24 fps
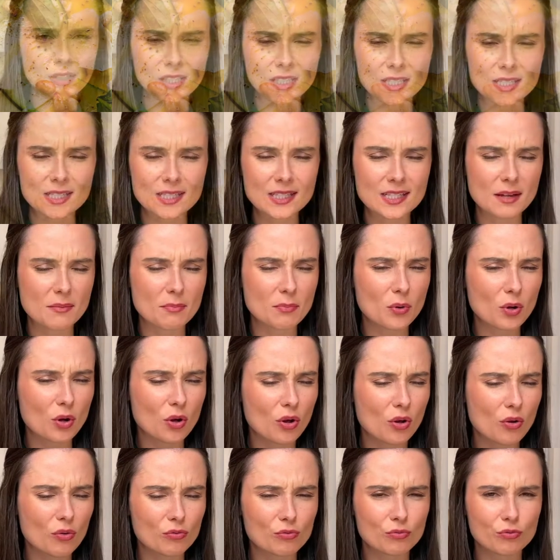really
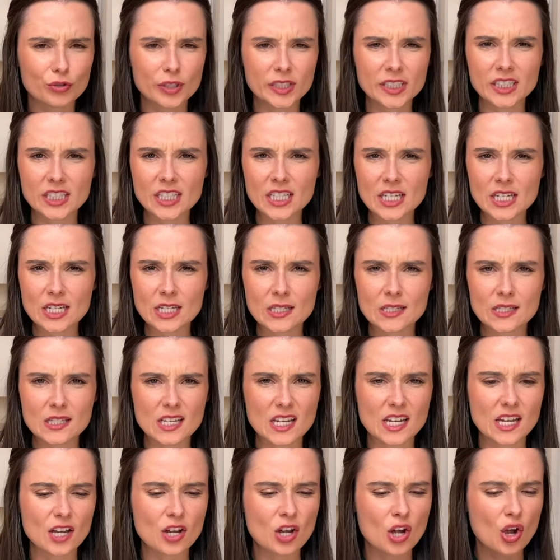simple, really
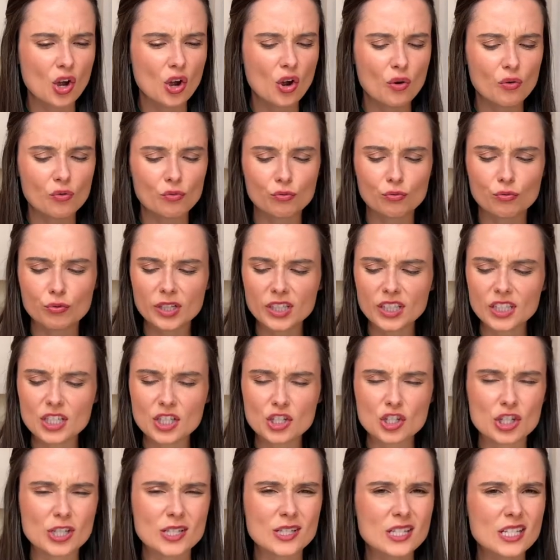easy,
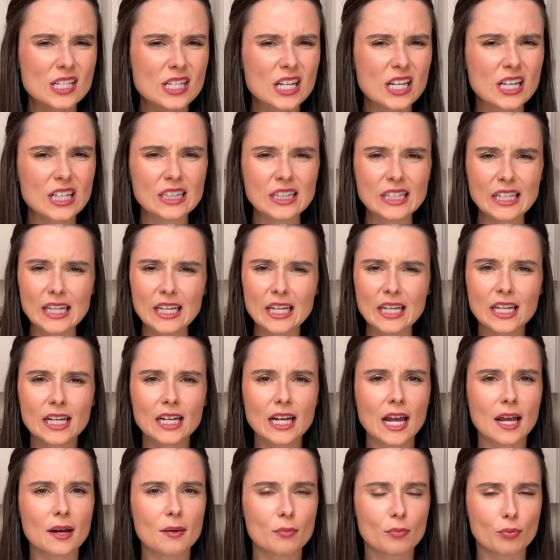really just
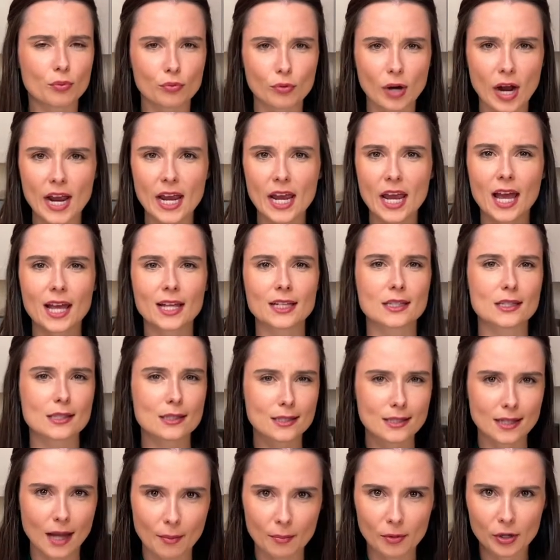clean and bright and
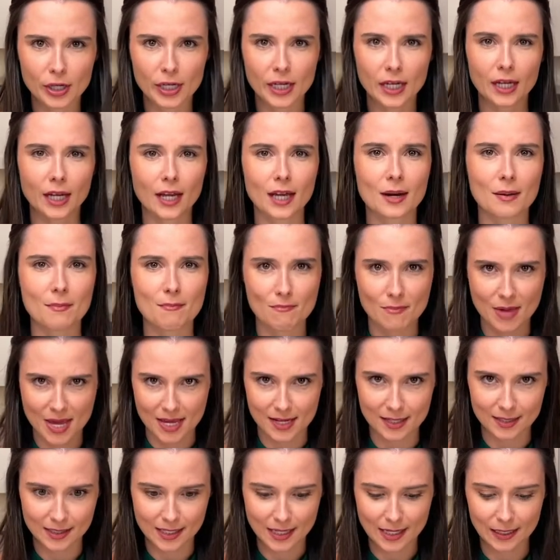summery and
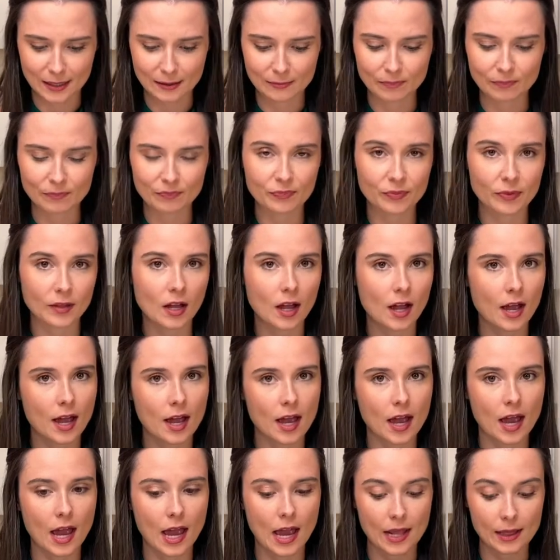amazing.
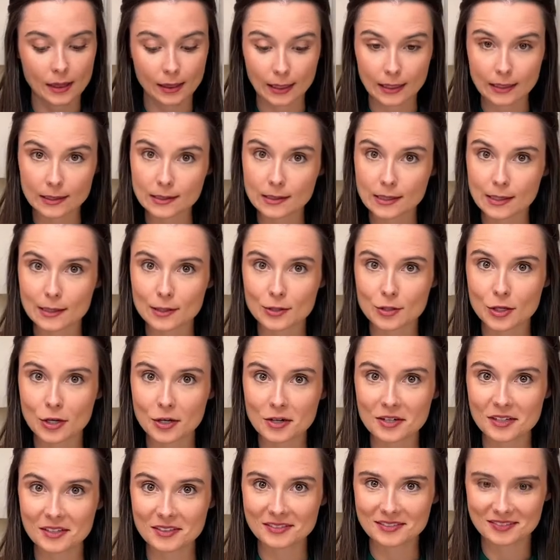And let's get
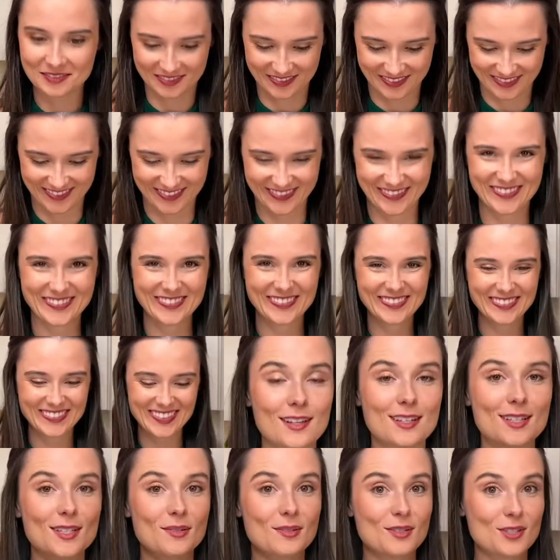started.
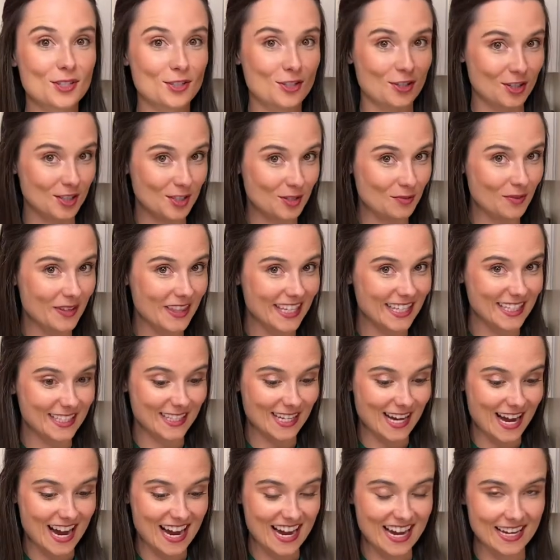So it starts with
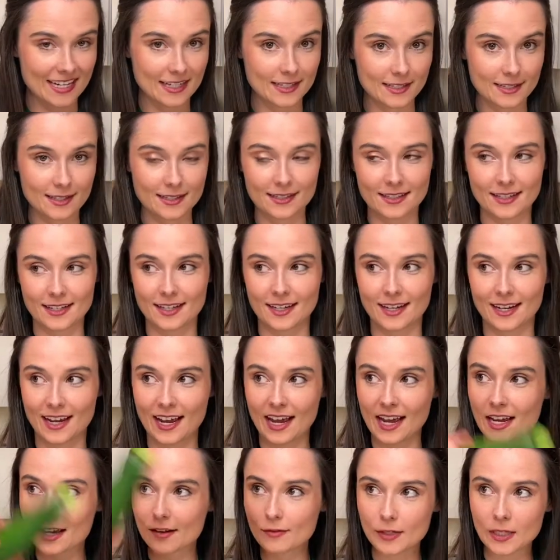these guys and a
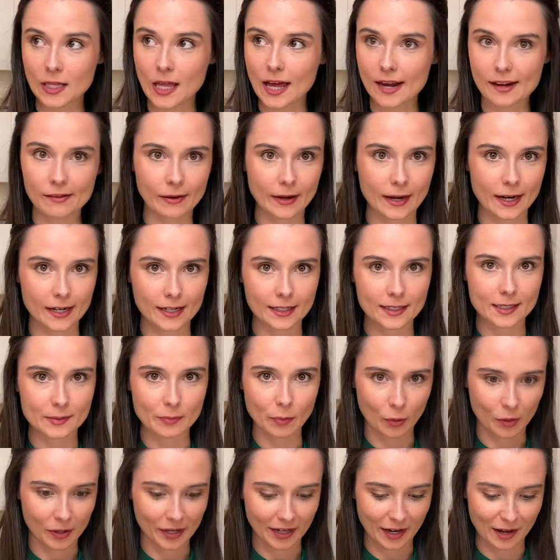heck of a lot of rain. It's
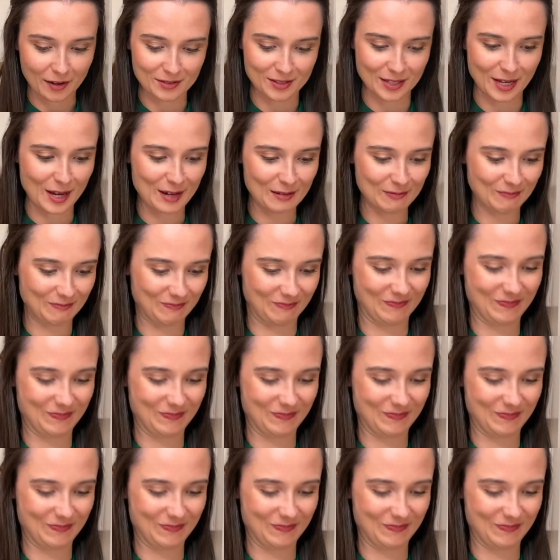pouring outside.